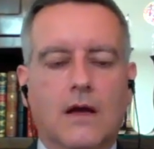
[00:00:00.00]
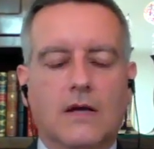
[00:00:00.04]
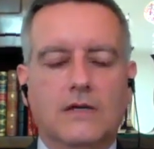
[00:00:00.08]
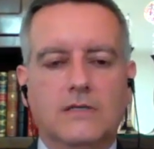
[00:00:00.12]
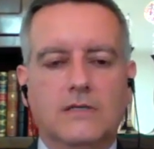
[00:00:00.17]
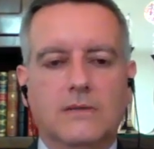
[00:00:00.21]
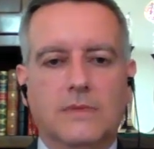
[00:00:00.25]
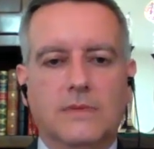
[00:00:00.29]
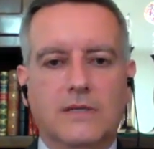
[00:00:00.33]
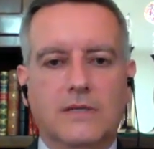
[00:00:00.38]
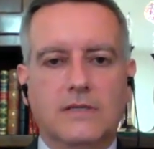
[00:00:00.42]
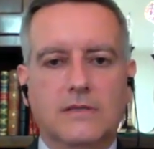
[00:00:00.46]

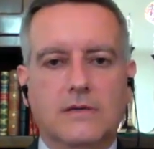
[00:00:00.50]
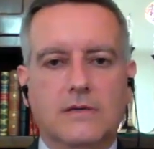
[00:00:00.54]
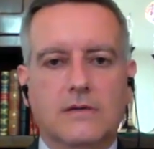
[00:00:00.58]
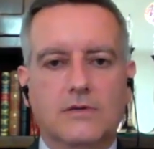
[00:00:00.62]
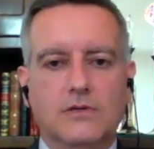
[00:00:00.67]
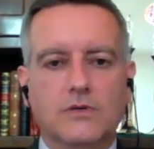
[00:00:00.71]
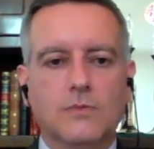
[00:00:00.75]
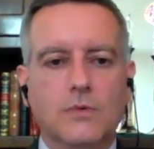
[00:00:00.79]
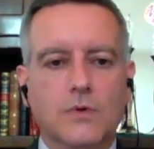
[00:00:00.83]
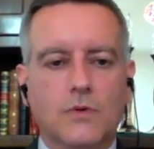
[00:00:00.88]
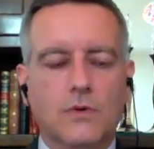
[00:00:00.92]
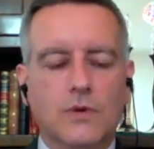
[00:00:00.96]
some of these
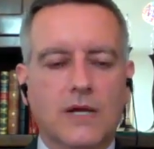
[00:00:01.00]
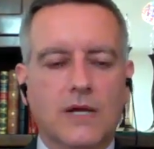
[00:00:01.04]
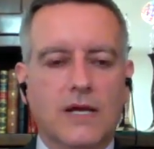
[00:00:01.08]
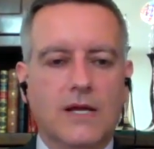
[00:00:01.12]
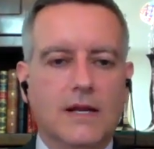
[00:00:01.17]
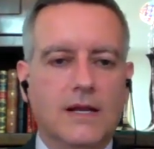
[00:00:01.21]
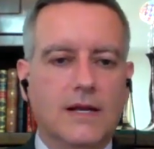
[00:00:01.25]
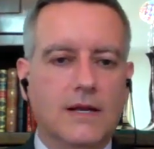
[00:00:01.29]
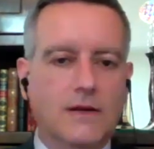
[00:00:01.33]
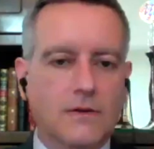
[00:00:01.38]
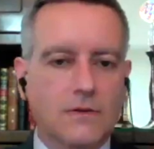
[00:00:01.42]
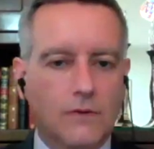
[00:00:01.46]
small
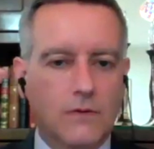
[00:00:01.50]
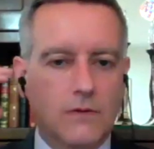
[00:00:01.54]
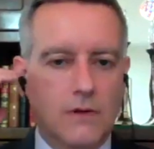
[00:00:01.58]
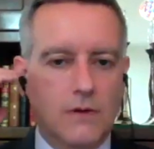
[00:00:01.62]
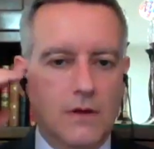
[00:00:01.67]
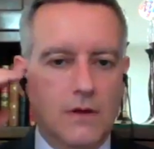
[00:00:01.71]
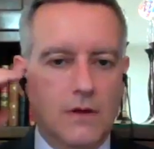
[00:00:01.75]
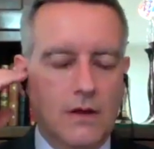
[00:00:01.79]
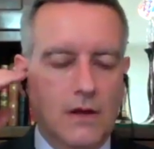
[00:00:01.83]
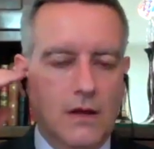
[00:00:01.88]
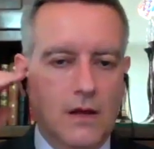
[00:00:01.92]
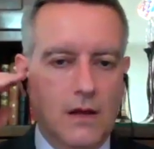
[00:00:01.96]

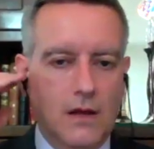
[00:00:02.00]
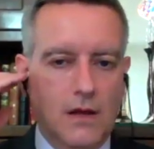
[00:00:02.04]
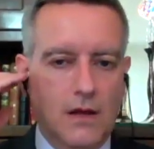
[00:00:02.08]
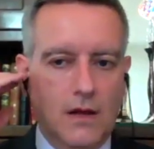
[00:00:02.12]
illegal